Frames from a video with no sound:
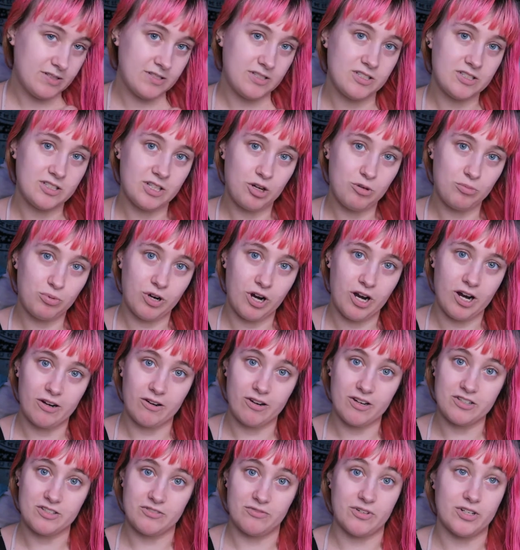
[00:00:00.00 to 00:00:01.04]
Slow
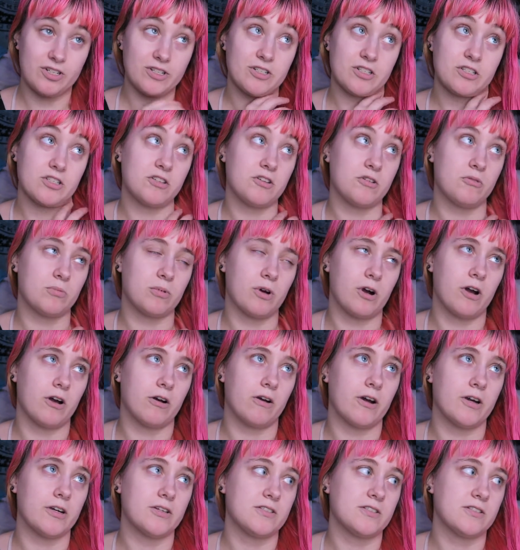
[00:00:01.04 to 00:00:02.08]
progress, very slow
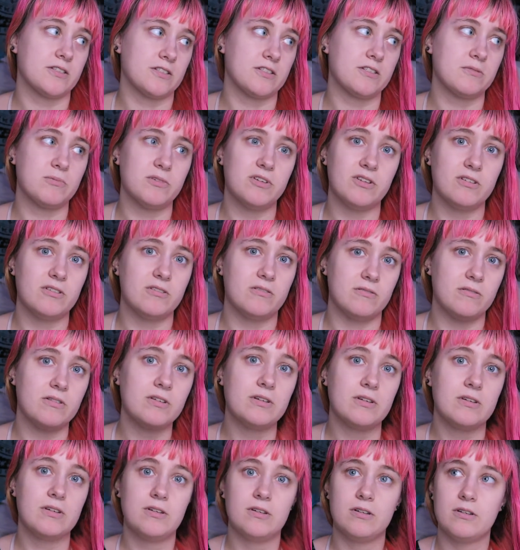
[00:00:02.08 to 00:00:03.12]
progress. It's been
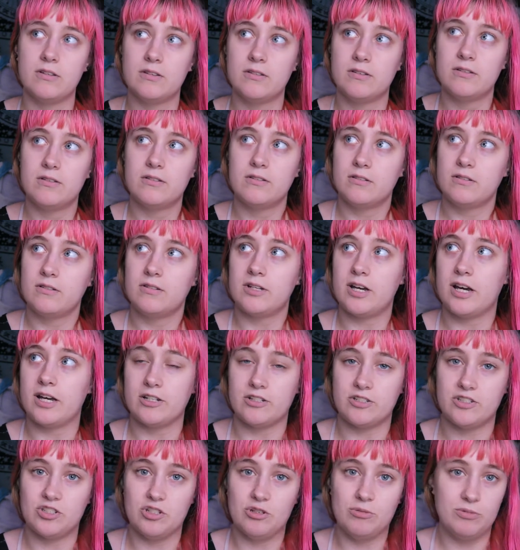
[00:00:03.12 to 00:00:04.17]

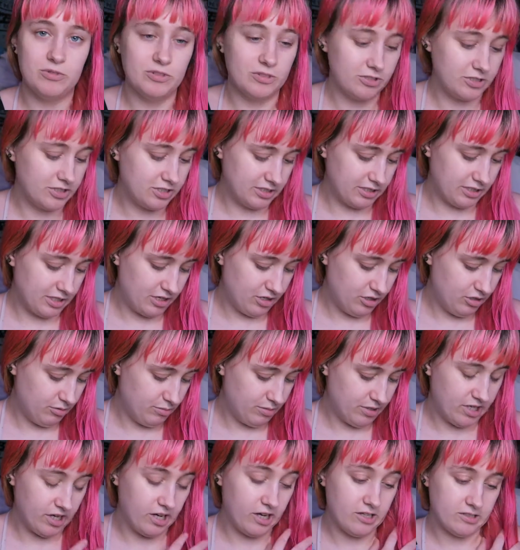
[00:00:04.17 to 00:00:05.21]
kind of stupidly slow,
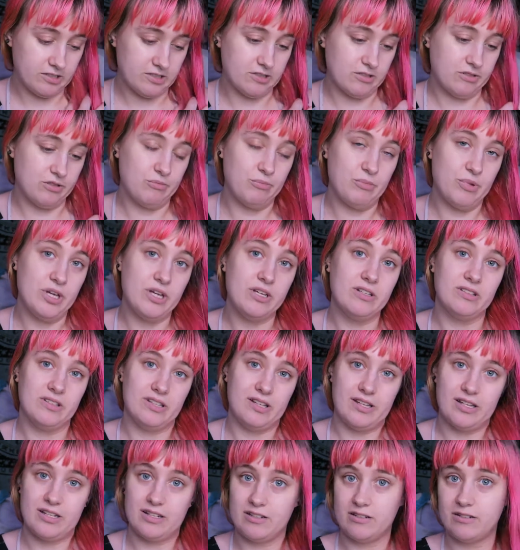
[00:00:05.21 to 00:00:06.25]
but I also admit,
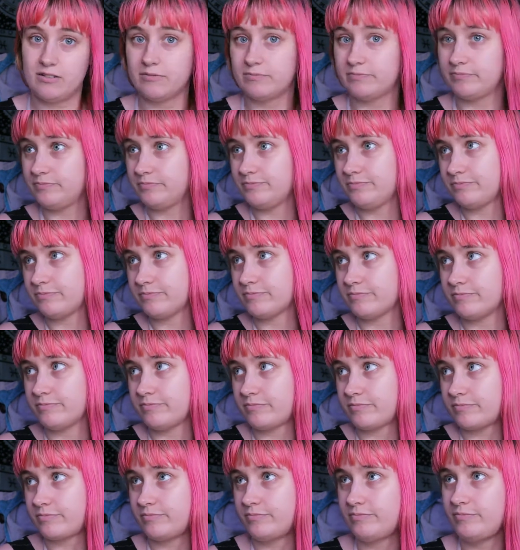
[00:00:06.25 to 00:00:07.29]
like,
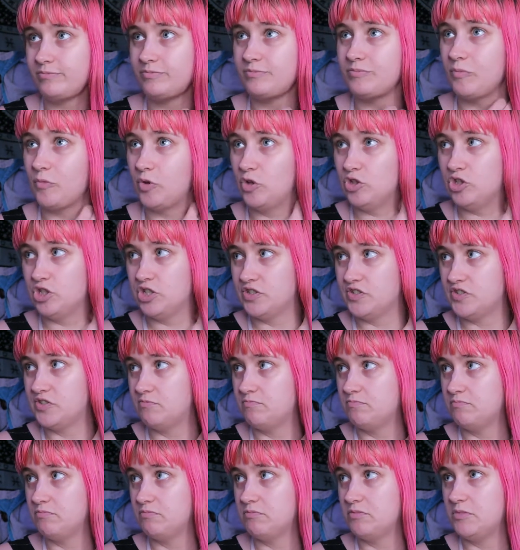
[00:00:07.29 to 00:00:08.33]

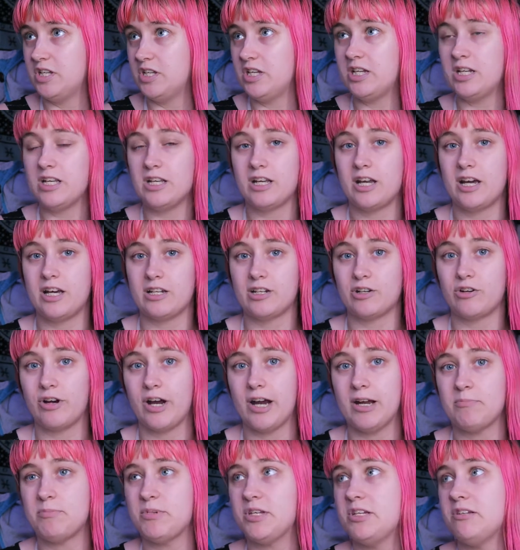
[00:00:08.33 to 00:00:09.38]
just eating kind of
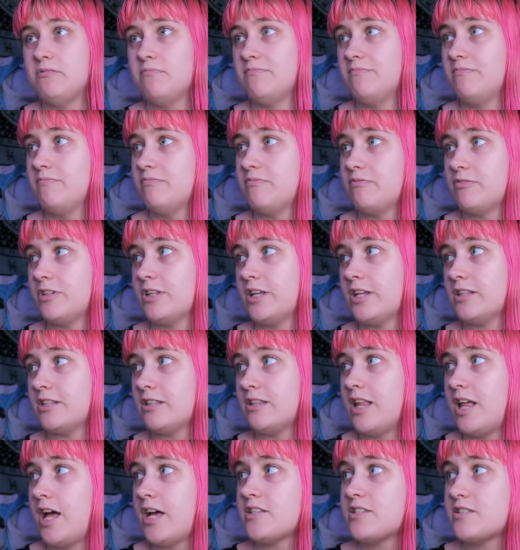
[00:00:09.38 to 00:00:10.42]
crappy for like
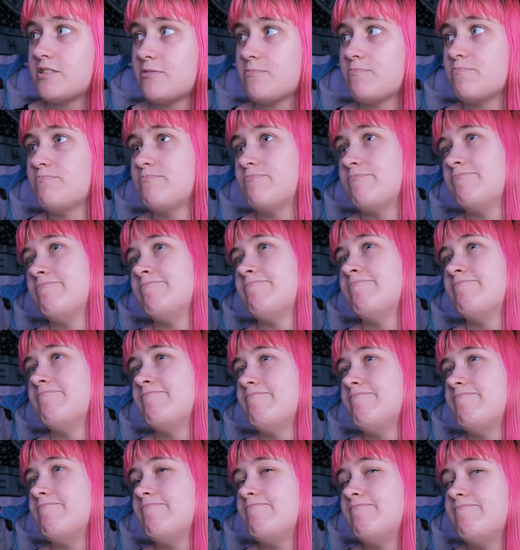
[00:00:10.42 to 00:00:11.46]
the last
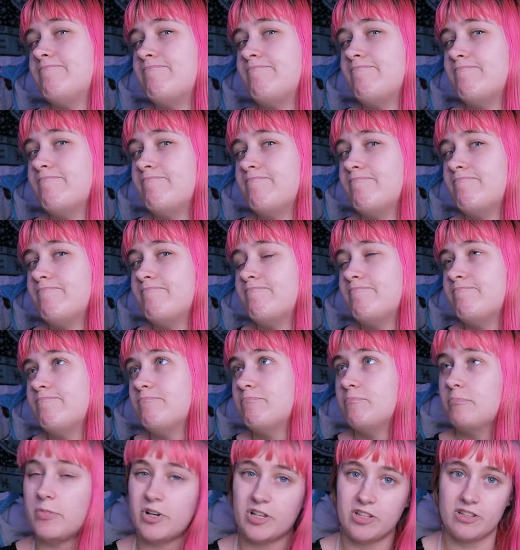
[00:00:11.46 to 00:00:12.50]

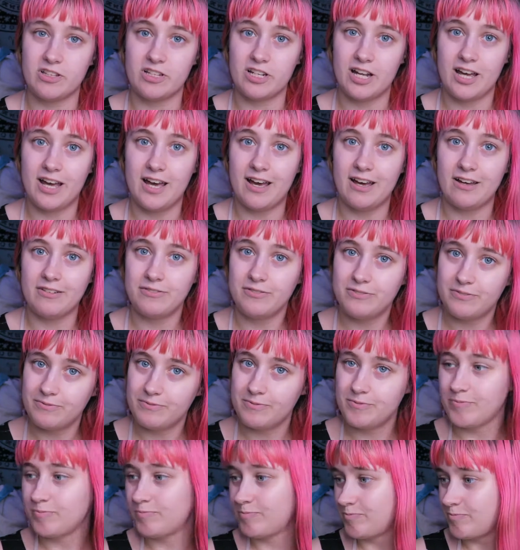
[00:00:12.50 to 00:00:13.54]
month and a half,
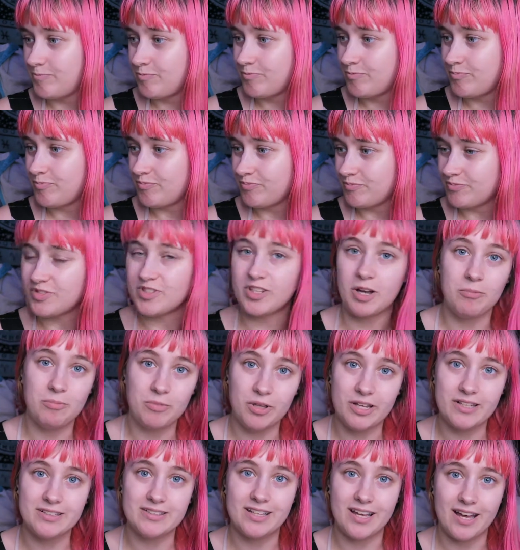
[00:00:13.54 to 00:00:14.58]

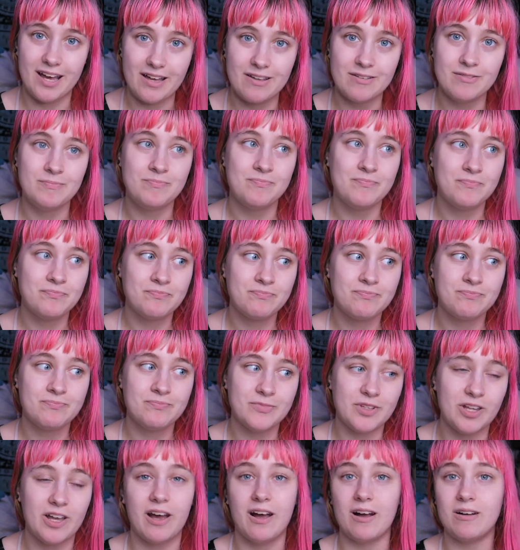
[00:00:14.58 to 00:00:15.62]
something like that.
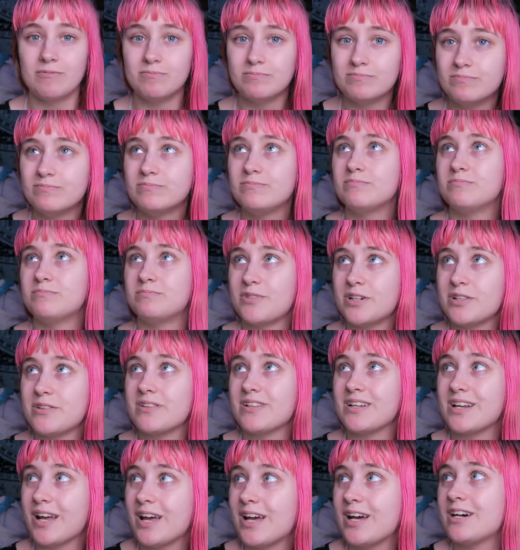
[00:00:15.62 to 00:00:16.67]
Yeah,
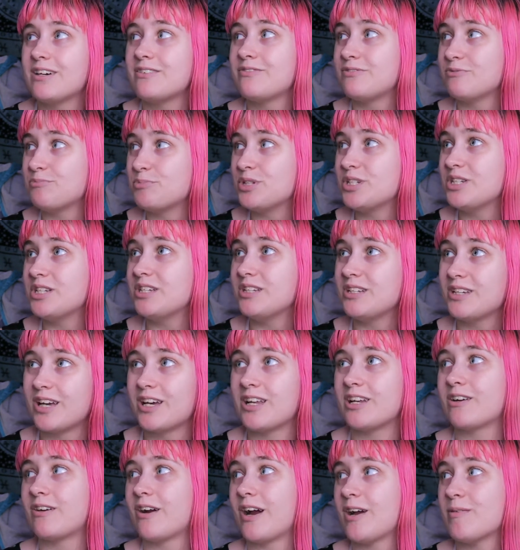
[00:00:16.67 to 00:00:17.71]
month and a half, been eating
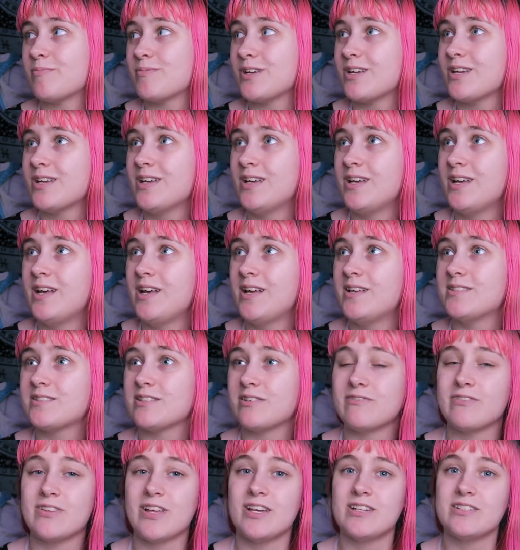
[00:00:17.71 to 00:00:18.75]
kind of crappy.
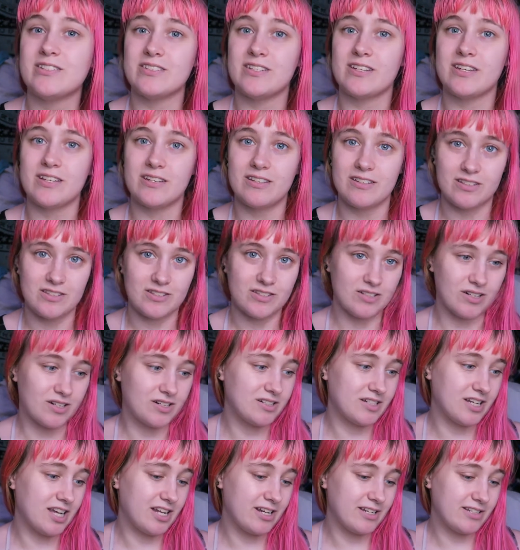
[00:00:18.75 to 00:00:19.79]
Some of that is like you
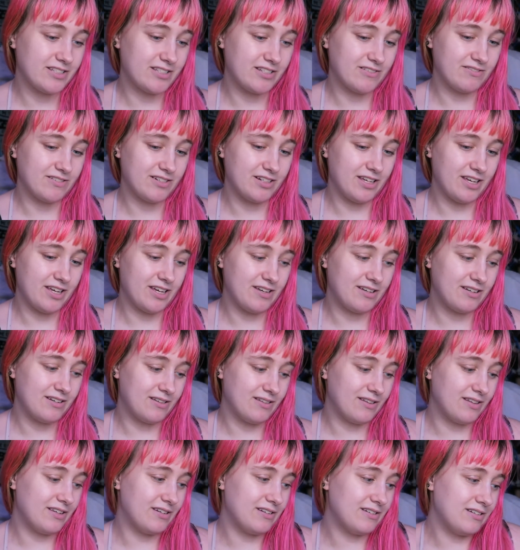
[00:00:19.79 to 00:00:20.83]
start dating someone again,
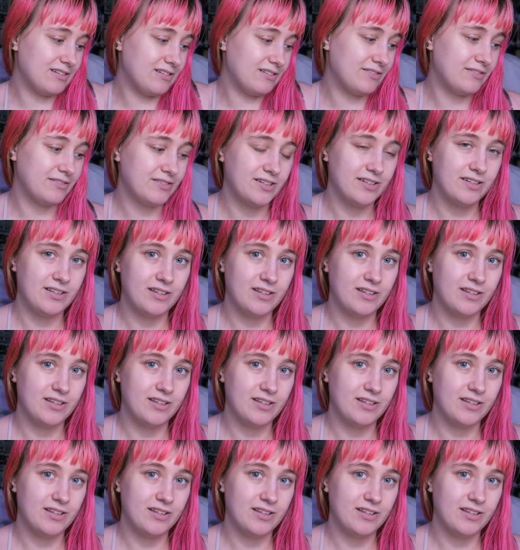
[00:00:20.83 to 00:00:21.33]
and then